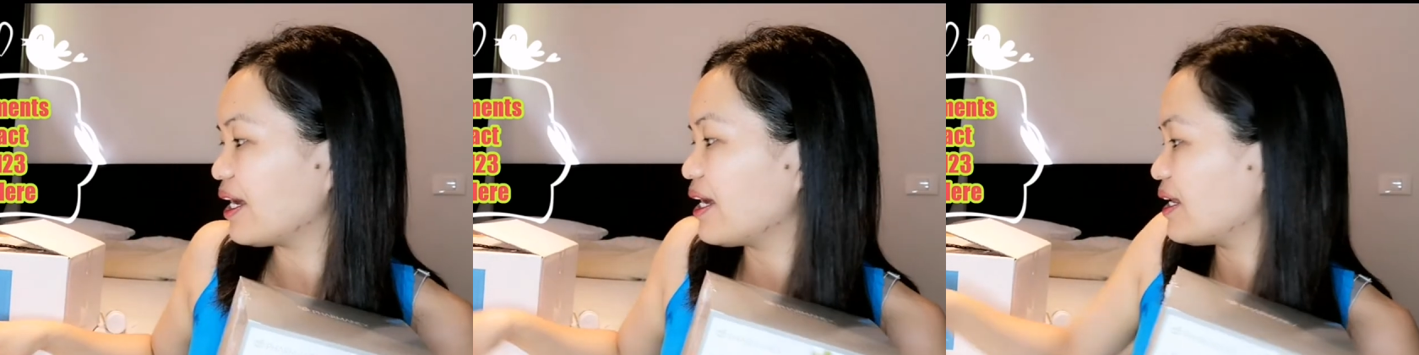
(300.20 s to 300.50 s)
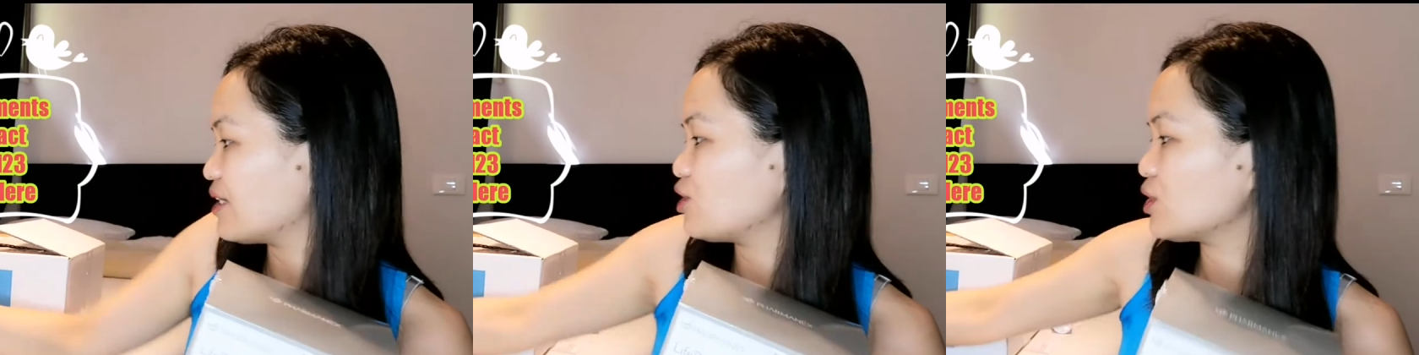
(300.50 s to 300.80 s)

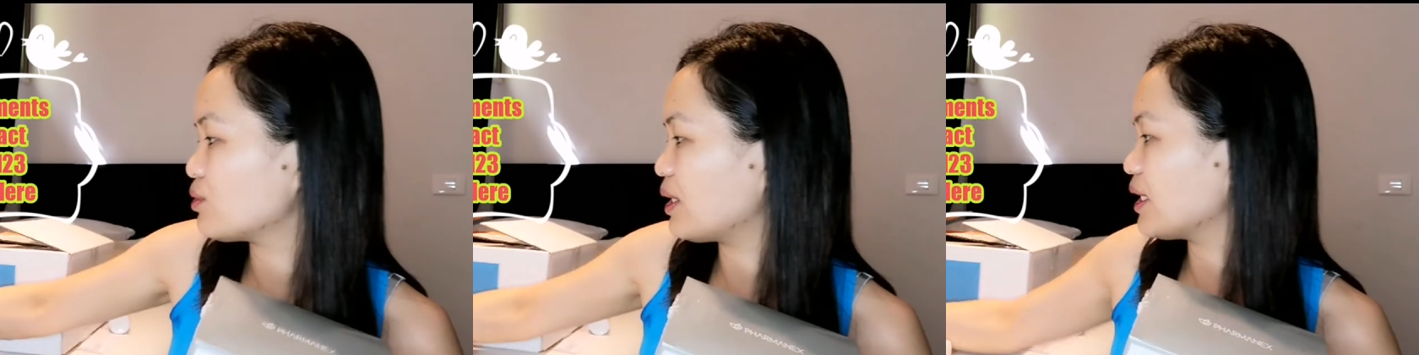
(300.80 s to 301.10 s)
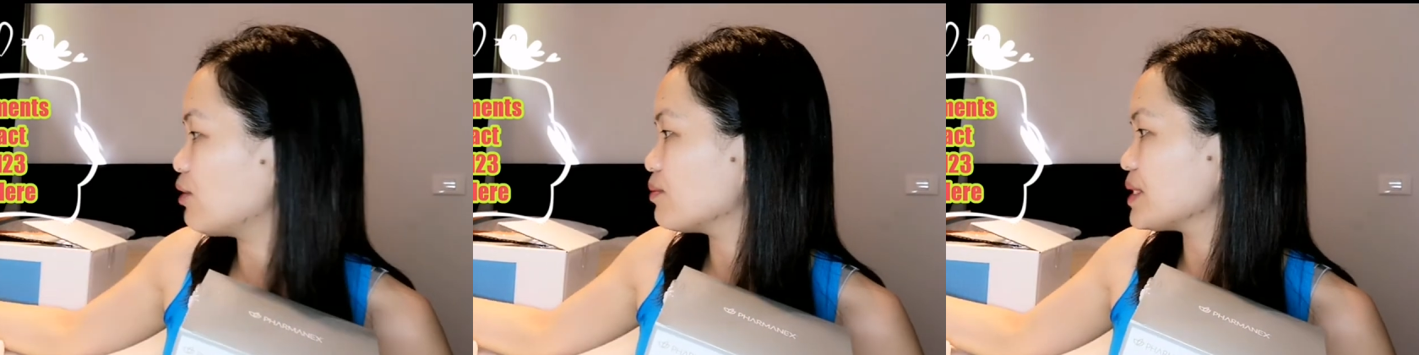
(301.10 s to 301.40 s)
And, as usual,
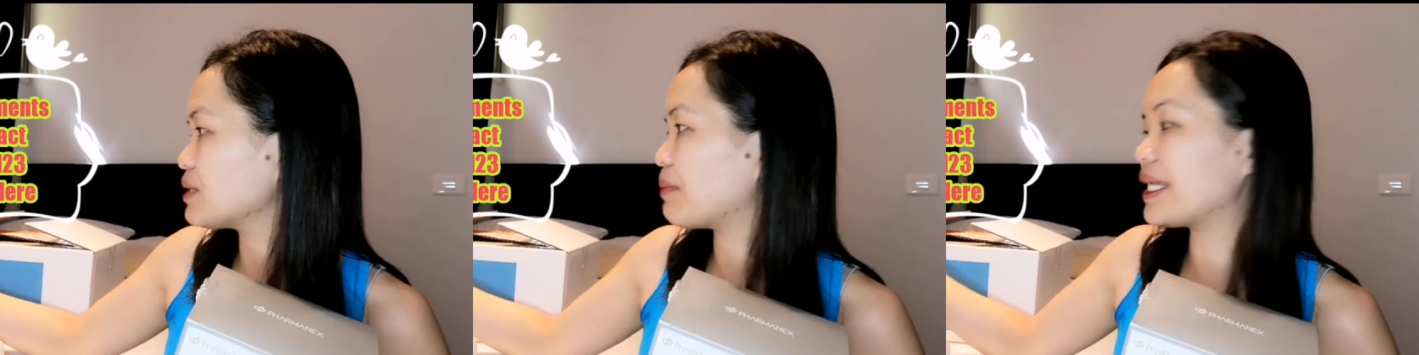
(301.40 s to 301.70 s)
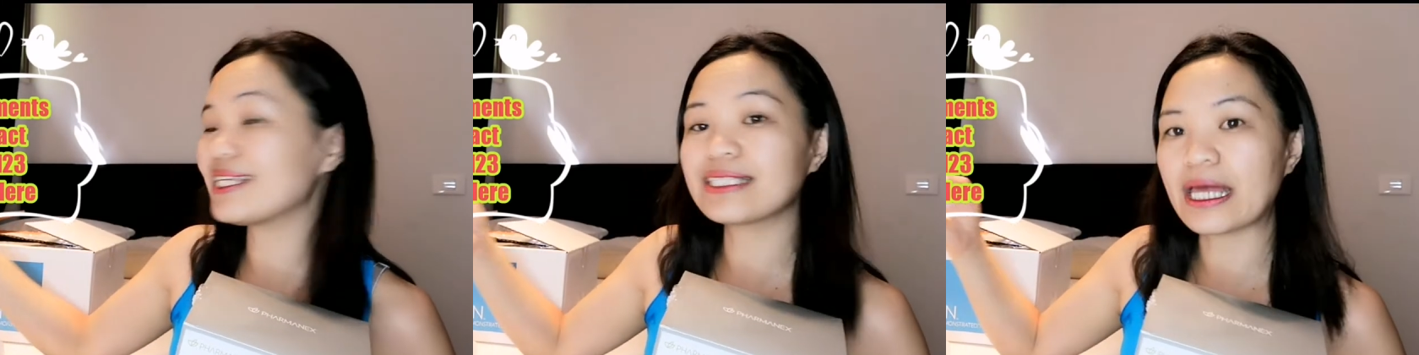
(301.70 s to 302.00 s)
the lumis
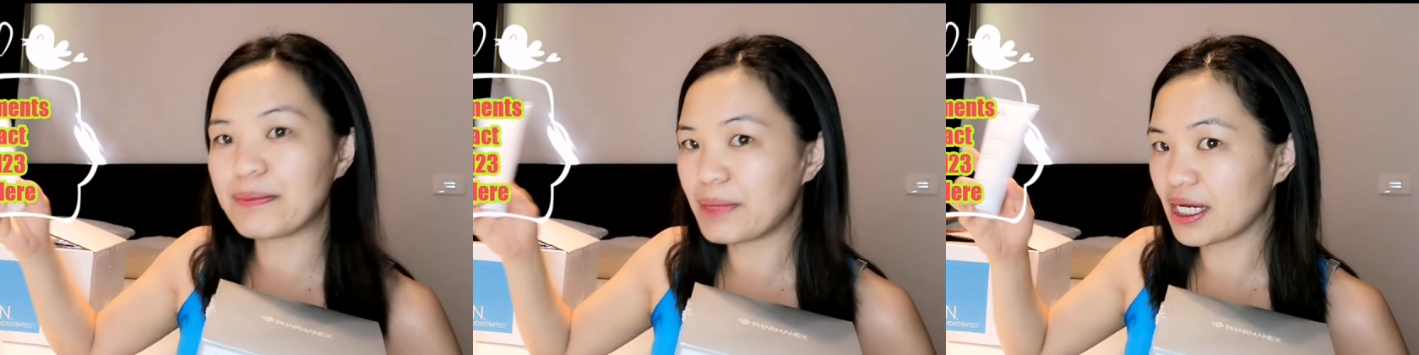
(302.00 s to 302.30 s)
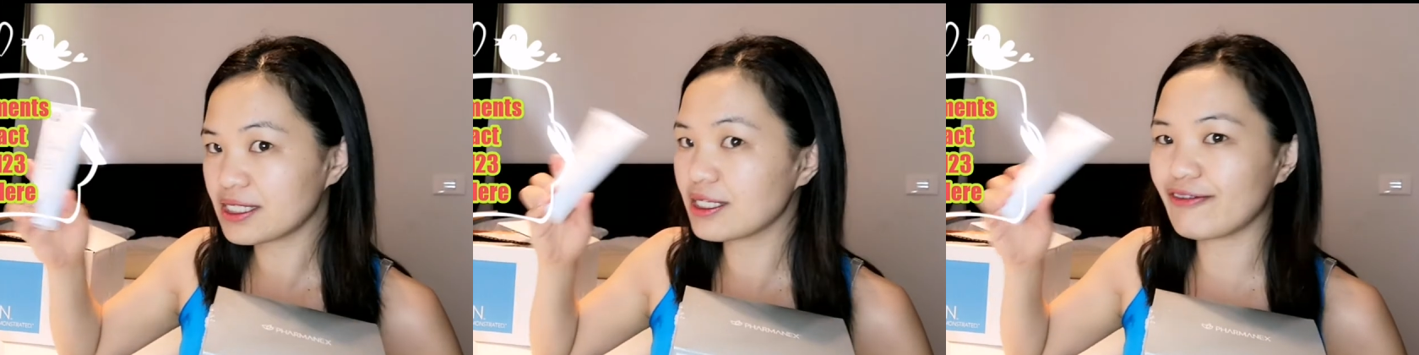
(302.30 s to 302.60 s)
pa, the
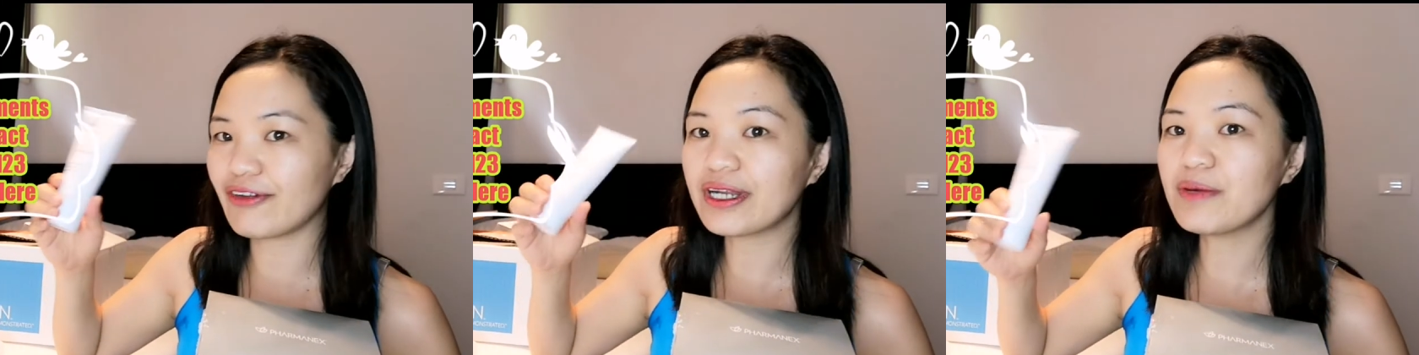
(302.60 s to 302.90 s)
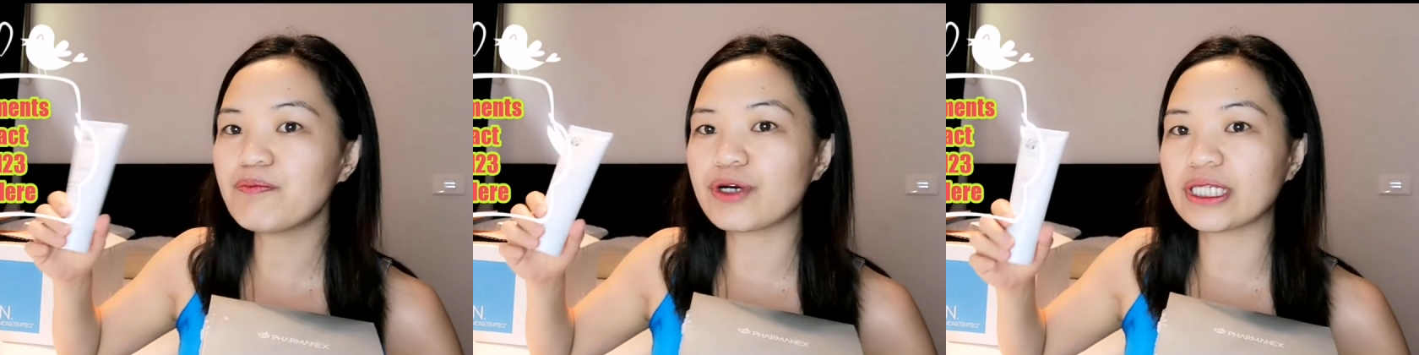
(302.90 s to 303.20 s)
sunblock. It's very
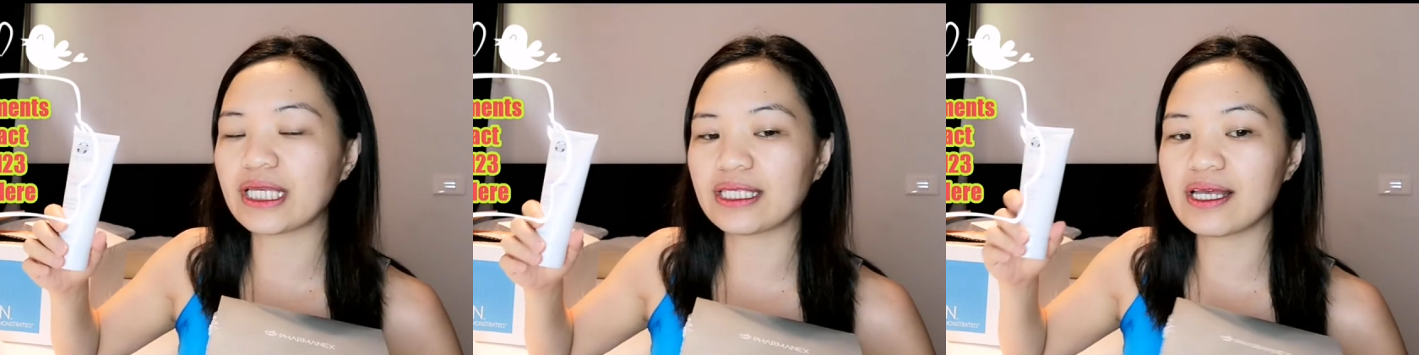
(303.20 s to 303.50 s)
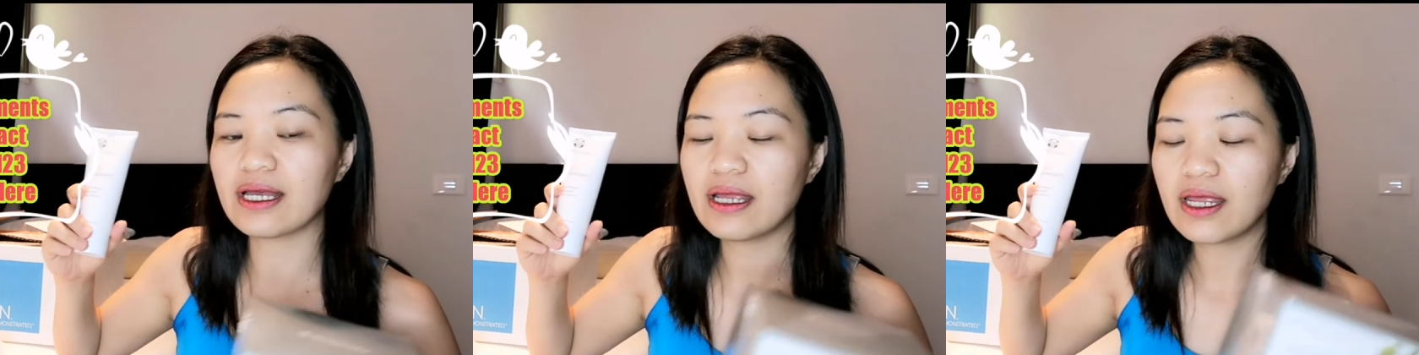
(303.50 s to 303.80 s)
important.